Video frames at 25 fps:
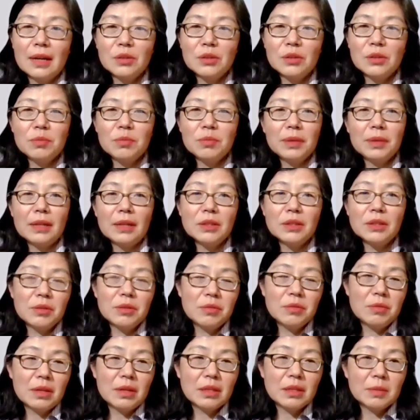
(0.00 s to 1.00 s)
do plan
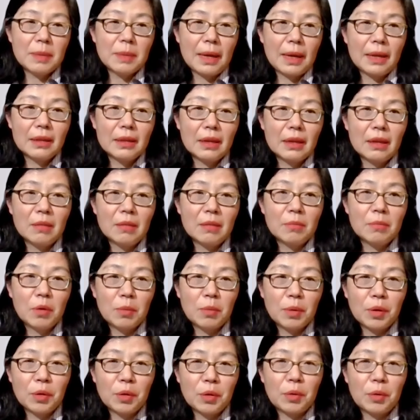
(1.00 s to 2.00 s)
to expand in
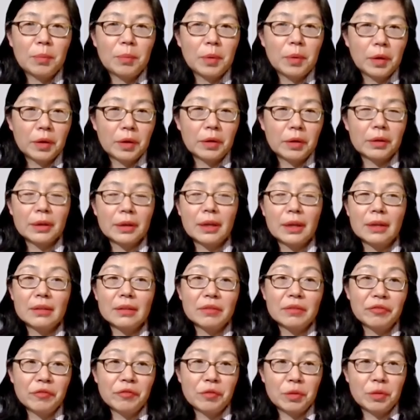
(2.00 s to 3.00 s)
mobile home park and
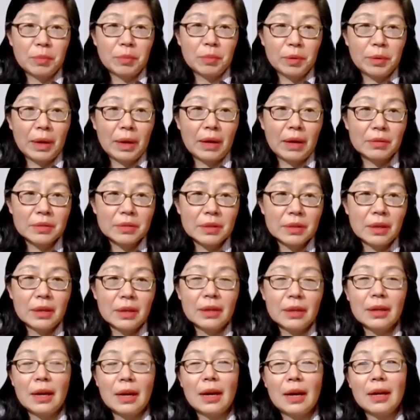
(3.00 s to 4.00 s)
affordable
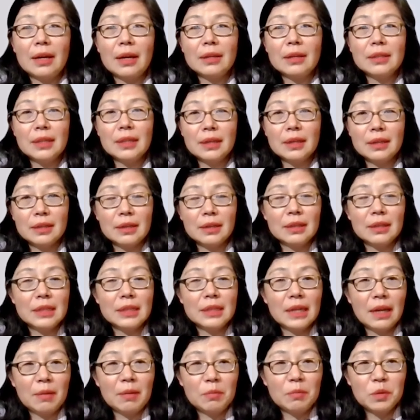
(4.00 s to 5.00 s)
housing. I did
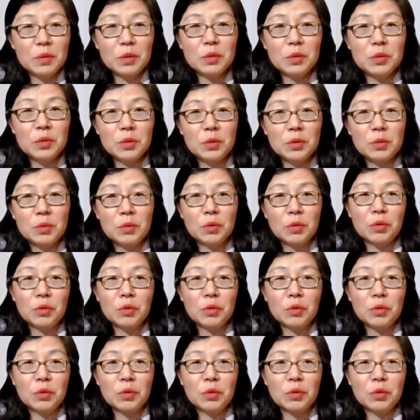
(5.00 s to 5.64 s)
attempt to do